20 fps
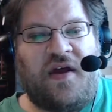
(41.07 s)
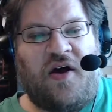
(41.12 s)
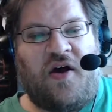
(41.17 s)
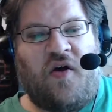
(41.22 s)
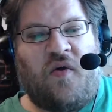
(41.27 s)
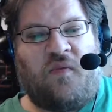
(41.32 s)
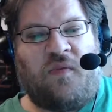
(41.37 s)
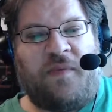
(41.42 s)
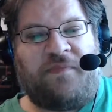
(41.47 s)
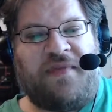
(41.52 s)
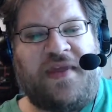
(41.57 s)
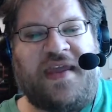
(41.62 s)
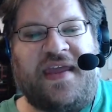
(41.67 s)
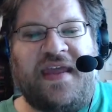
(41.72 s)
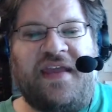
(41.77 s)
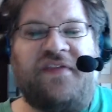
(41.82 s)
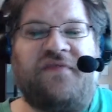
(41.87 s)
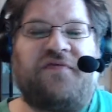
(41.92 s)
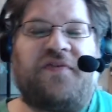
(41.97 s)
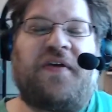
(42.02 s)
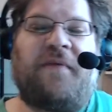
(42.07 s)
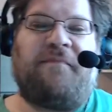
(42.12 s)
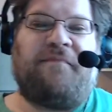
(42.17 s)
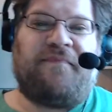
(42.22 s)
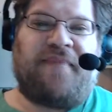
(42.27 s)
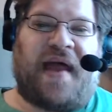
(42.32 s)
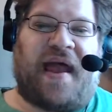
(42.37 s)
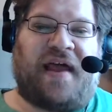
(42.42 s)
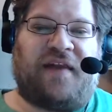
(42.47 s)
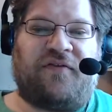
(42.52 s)
What begins with a
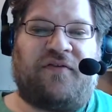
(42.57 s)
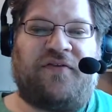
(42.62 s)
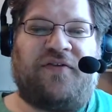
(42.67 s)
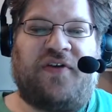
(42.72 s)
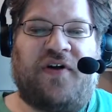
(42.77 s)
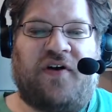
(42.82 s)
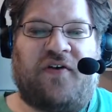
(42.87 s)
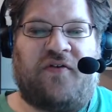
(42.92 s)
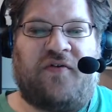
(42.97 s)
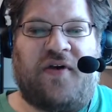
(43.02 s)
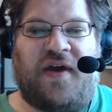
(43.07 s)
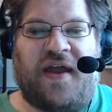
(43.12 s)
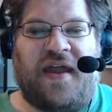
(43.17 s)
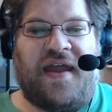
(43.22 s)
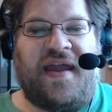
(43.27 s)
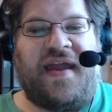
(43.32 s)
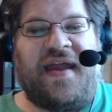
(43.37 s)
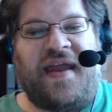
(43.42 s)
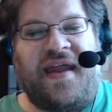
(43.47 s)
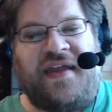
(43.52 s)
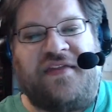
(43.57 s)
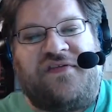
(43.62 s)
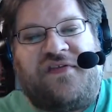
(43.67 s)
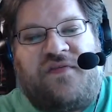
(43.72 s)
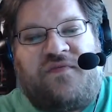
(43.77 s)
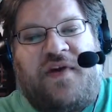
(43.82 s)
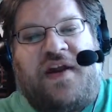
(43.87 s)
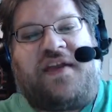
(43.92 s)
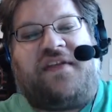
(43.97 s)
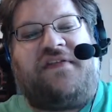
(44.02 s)
battle, though, ends
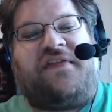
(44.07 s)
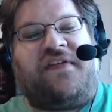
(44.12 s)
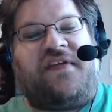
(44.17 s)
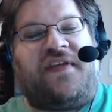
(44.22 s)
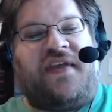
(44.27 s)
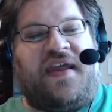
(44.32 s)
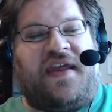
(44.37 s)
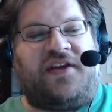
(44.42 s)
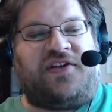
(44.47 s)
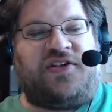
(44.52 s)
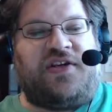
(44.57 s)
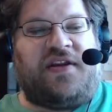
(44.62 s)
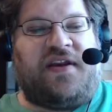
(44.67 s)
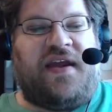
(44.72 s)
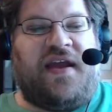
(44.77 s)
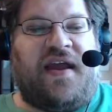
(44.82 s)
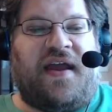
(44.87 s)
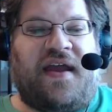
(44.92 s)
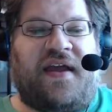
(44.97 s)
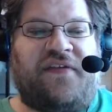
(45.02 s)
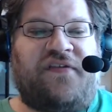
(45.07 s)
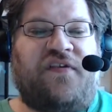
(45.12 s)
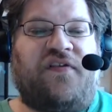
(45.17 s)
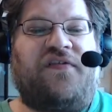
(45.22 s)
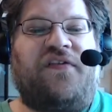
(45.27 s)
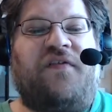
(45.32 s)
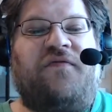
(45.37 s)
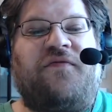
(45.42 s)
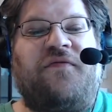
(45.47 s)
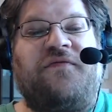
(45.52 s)
in reconciliation, as
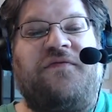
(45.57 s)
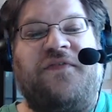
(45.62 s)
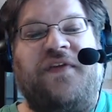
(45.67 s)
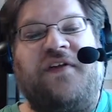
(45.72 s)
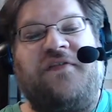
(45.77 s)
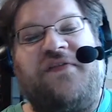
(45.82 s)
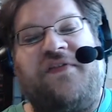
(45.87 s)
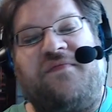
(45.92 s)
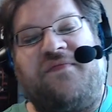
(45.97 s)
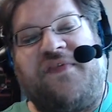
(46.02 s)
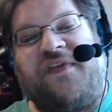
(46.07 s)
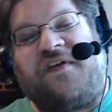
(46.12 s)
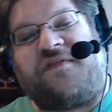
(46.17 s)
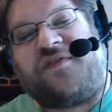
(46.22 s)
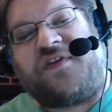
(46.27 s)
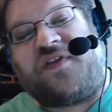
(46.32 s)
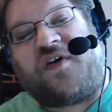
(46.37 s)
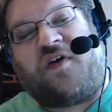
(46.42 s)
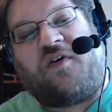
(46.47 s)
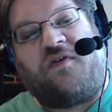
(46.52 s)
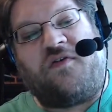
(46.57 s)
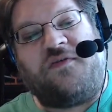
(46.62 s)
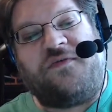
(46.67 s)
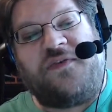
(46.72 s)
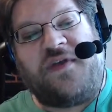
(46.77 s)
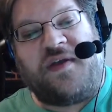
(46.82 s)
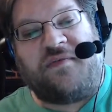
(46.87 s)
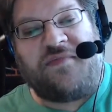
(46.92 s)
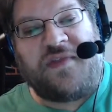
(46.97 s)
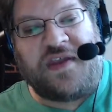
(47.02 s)
Yosef reveals himself to the whole
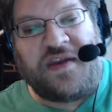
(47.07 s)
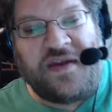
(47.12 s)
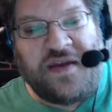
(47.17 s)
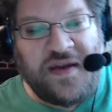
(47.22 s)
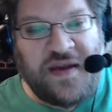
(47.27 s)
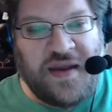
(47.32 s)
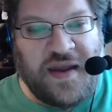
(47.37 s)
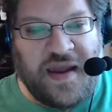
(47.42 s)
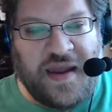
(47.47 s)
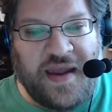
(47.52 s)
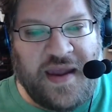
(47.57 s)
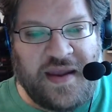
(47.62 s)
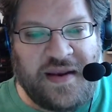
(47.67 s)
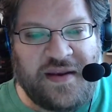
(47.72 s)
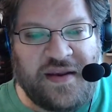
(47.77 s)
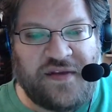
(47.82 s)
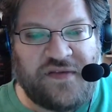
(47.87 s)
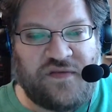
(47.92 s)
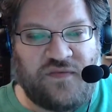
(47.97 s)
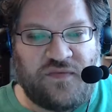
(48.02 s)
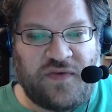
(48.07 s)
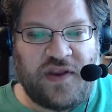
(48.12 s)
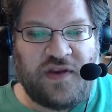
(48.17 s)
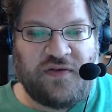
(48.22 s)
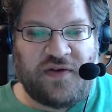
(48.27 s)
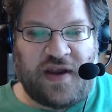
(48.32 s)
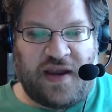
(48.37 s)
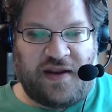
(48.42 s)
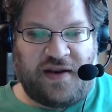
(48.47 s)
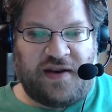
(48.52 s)
family and is
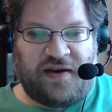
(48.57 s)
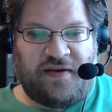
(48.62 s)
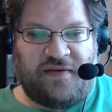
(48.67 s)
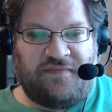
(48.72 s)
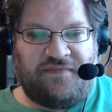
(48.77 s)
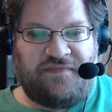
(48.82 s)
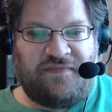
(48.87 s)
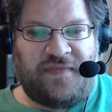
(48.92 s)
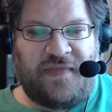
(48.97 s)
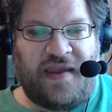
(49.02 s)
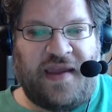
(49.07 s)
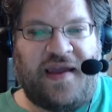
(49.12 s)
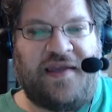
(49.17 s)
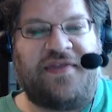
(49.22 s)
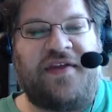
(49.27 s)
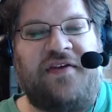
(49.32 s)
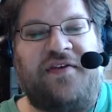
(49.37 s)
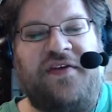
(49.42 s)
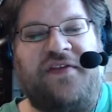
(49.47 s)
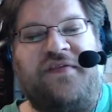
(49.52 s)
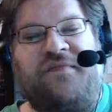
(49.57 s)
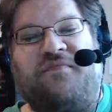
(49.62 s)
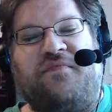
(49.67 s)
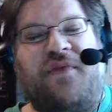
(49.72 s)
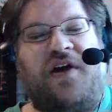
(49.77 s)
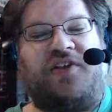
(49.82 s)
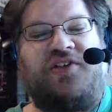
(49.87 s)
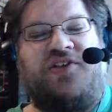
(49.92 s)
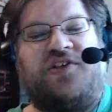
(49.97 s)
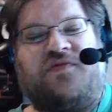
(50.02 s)
reunited. And there is
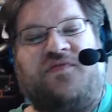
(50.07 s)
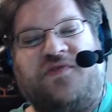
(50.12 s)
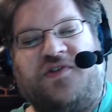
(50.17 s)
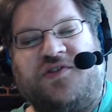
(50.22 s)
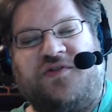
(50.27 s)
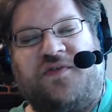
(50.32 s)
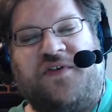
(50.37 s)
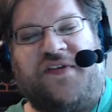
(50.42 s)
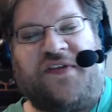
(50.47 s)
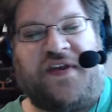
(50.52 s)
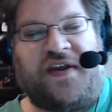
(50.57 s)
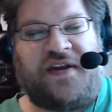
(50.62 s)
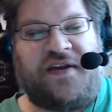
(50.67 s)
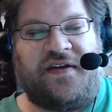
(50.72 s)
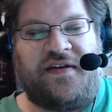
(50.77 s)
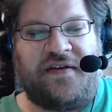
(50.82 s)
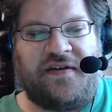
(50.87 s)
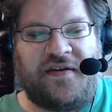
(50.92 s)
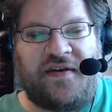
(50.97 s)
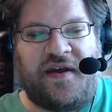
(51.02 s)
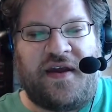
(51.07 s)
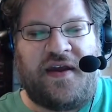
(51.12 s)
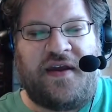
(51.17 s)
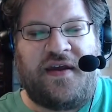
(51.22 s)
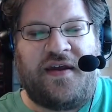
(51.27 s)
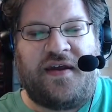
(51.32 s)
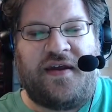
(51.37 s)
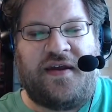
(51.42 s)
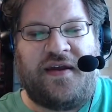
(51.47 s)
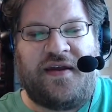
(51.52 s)
much rejoicing.
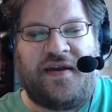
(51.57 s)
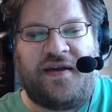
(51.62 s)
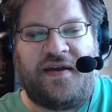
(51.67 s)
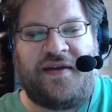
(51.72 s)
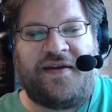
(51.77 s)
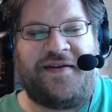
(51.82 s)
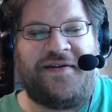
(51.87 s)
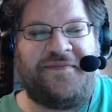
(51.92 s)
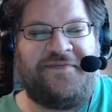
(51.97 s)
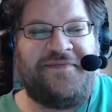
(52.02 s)
Yay!